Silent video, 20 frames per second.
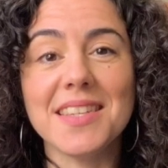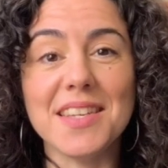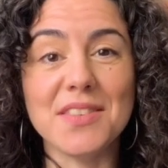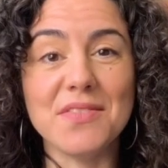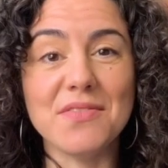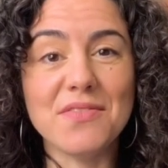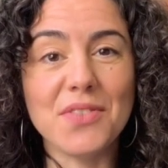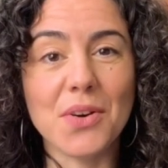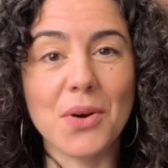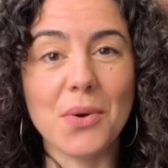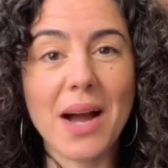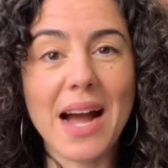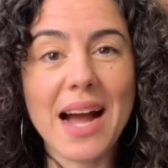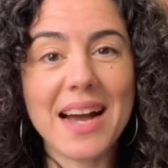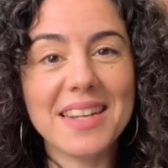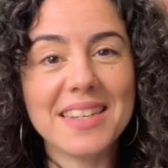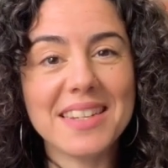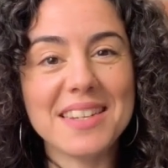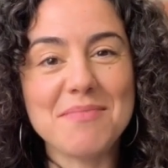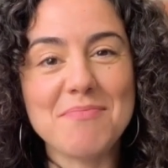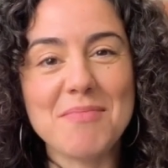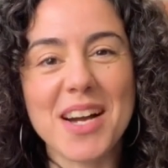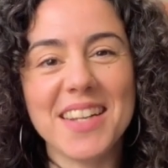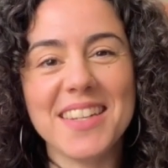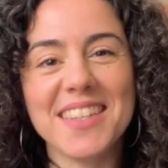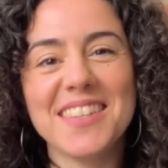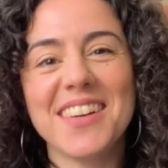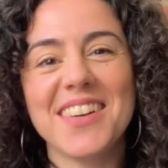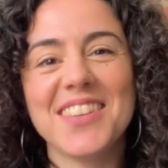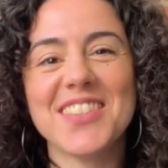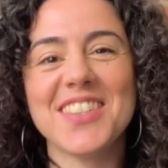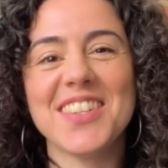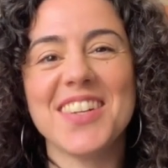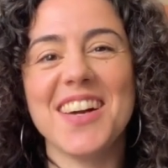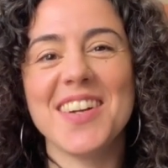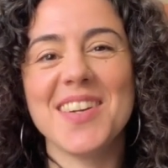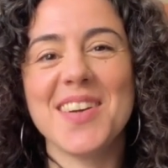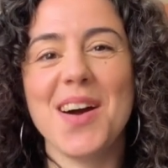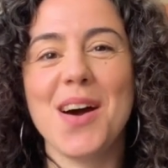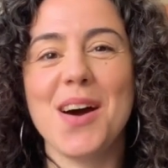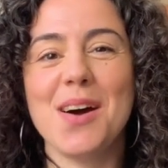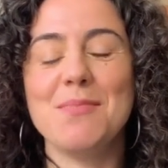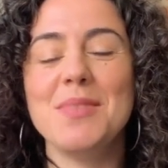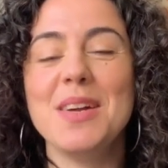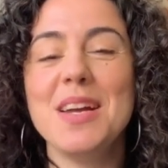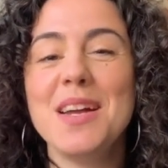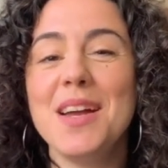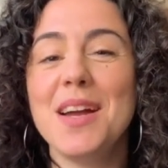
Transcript: info@embodytantra.com,